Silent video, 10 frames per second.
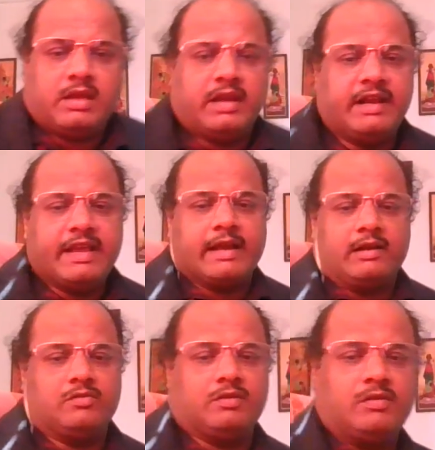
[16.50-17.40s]
India
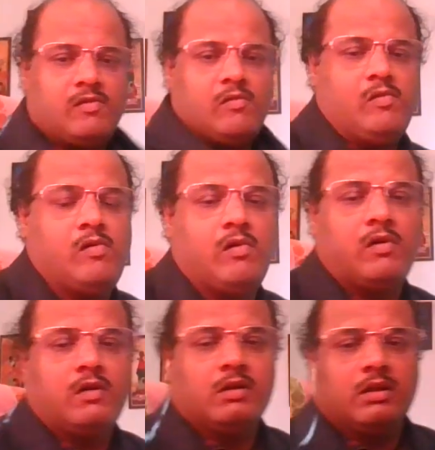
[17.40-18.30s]
account.
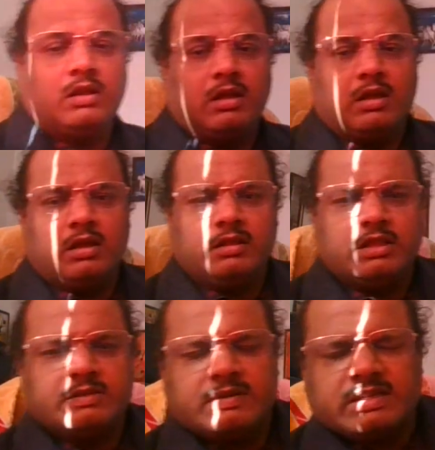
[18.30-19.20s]
In
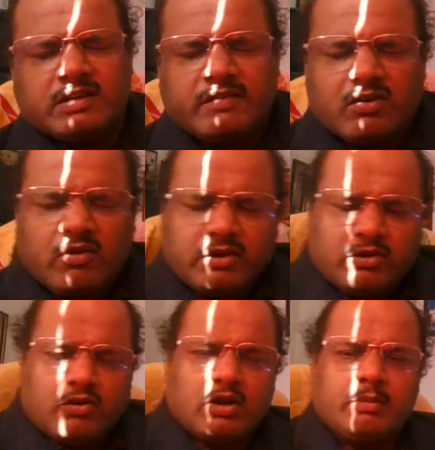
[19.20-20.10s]
this basically we are going to
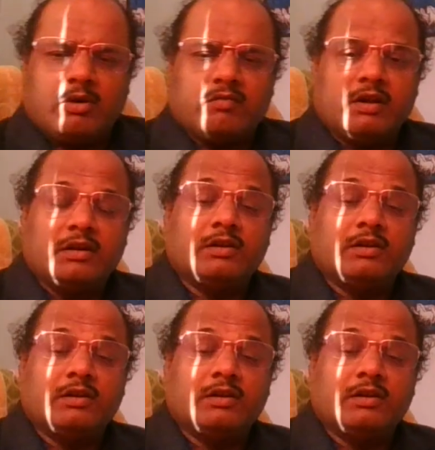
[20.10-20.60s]
talk about one